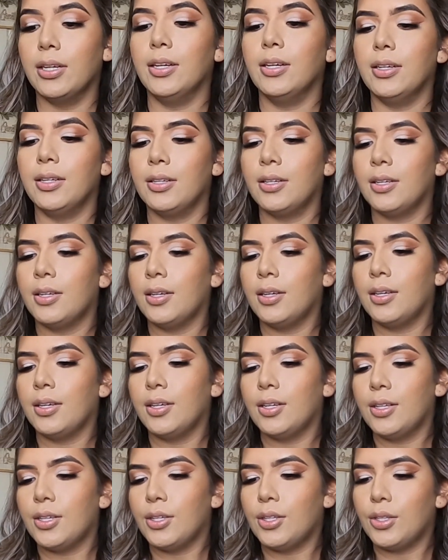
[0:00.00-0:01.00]
good.
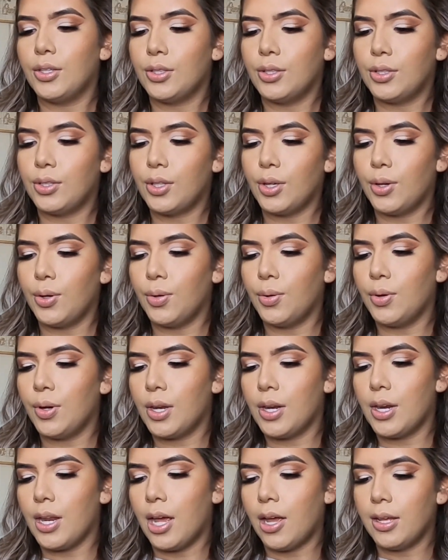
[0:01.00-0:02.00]
So
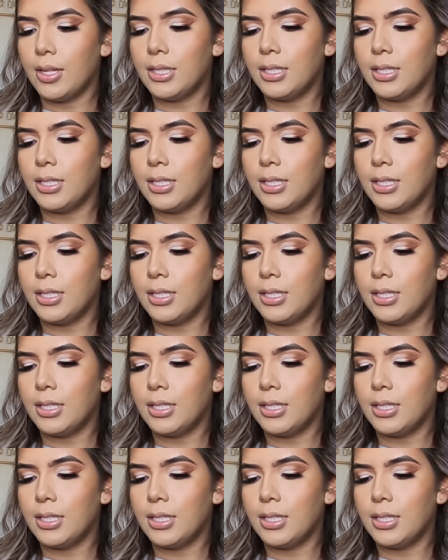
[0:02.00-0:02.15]
now